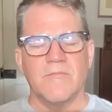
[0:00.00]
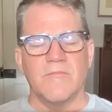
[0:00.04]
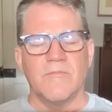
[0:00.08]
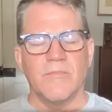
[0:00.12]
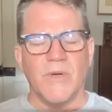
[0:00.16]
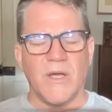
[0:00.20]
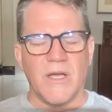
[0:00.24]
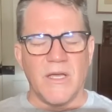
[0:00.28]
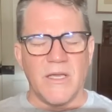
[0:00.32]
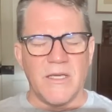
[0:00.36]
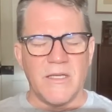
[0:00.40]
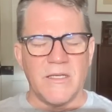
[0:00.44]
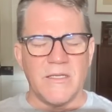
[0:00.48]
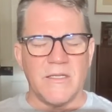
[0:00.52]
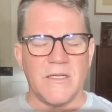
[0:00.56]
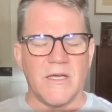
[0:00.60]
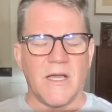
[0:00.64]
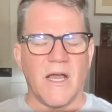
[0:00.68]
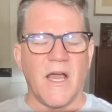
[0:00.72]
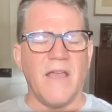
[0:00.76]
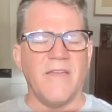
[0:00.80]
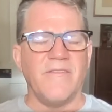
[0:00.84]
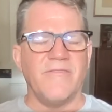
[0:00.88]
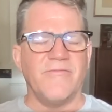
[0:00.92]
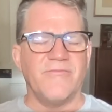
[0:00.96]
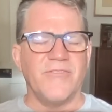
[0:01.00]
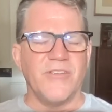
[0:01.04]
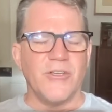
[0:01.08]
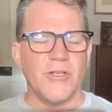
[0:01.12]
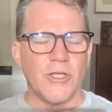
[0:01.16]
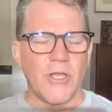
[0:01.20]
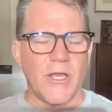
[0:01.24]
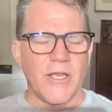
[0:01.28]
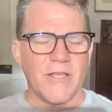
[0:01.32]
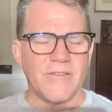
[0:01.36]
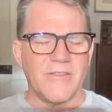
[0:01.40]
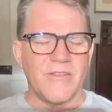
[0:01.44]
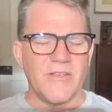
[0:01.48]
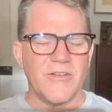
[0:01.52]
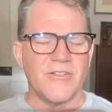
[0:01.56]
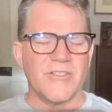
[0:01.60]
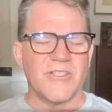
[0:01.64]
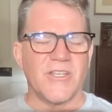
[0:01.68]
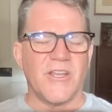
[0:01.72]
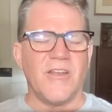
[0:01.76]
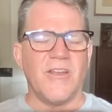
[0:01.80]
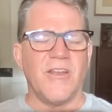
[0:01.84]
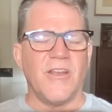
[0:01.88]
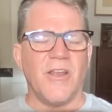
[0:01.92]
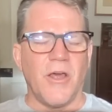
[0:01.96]
But I feel like
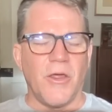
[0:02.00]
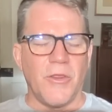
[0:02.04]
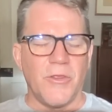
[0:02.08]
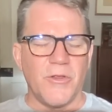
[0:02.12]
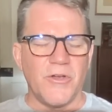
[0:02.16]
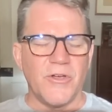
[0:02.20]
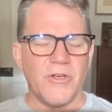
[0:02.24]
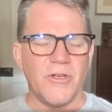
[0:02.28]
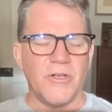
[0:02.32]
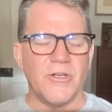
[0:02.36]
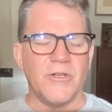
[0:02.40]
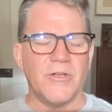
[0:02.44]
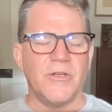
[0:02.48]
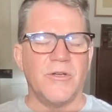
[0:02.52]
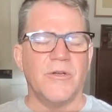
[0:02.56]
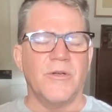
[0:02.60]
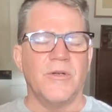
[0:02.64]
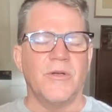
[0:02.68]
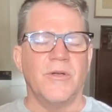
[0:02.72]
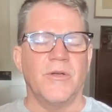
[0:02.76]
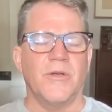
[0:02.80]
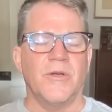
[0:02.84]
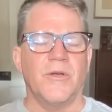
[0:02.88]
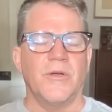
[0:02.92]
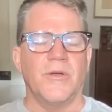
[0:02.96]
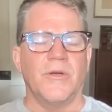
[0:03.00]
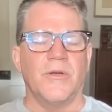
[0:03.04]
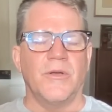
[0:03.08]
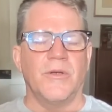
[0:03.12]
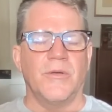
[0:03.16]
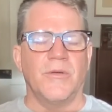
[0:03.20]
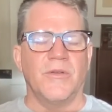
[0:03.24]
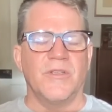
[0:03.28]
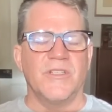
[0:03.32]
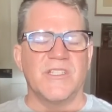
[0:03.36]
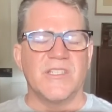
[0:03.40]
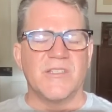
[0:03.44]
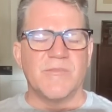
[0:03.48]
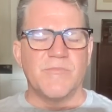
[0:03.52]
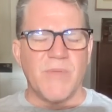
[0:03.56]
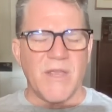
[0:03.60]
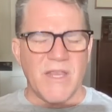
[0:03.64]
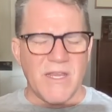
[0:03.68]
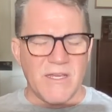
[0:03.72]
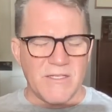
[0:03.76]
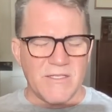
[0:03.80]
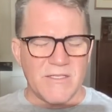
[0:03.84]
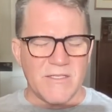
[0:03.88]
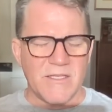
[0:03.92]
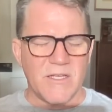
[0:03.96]
there's another
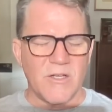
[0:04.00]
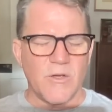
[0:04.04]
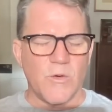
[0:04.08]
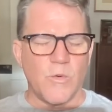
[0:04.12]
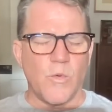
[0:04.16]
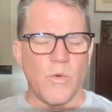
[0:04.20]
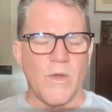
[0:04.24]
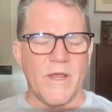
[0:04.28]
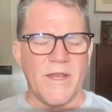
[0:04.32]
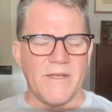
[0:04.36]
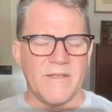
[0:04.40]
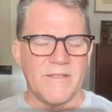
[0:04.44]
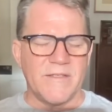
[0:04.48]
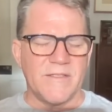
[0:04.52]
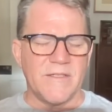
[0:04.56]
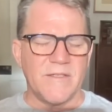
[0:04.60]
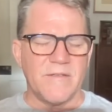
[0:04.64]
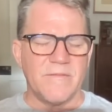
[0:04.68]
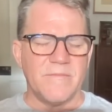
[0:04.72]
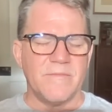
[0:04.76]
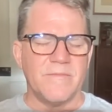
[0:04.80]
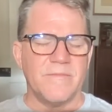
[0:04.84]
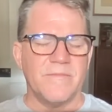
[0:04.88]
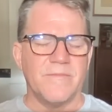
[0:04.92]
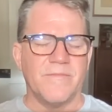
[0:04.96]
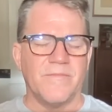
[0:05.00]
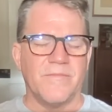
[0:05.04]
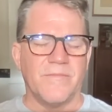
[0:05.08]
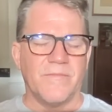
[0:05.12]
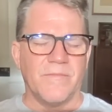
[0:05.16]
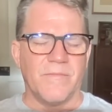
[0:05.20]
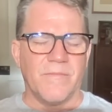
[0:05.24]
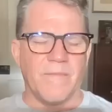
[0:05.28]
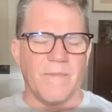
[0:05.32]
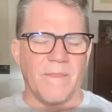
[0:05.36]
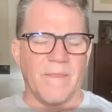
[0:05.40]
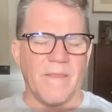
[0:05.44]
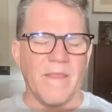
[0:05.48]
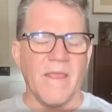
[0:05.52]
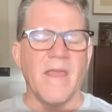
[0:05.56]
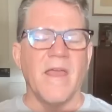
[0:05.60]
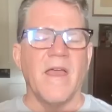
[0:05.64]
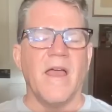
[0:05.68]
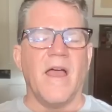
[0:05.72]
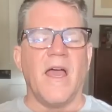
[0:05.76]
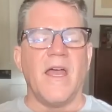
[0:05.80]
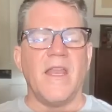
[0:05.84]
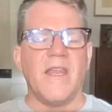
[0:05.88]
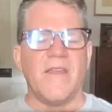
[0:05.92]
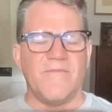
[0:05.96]
space that awaits him,
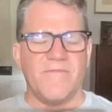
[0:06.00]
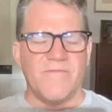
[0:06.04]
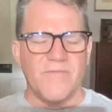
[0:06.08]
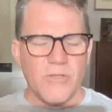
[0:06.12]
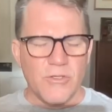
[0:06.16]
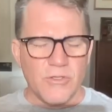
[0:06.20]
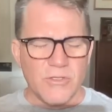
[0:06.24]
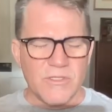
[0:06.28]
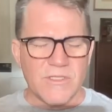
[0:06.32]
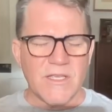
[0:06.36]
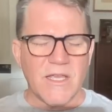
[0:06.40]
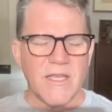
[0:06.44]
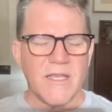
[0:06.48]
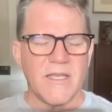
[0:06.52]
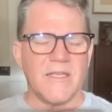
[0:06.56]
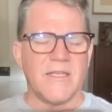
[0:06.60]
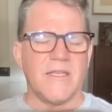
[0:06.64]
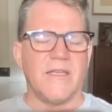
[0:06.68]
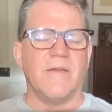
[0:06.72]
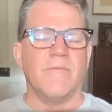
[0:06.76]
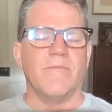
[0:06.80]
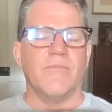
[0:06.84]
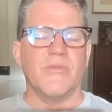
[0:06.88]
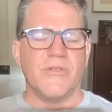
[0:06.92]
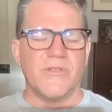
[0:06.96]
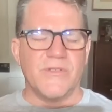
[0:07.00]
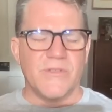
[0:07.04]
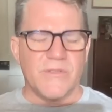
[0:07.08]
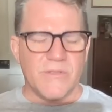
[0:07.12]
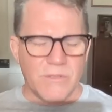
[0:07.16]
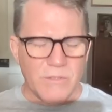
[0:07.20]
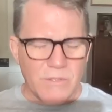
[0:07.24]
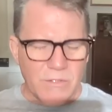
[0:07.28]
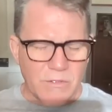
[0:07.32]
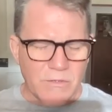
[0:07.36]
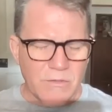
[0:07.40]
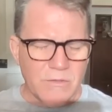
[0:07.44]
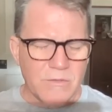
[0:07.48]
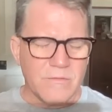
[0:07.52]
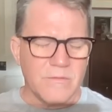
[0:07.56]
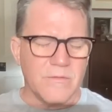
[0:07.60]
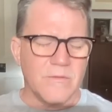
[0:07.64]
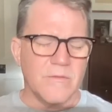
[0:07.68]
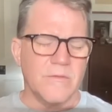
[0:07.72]
and it feels like Brazil.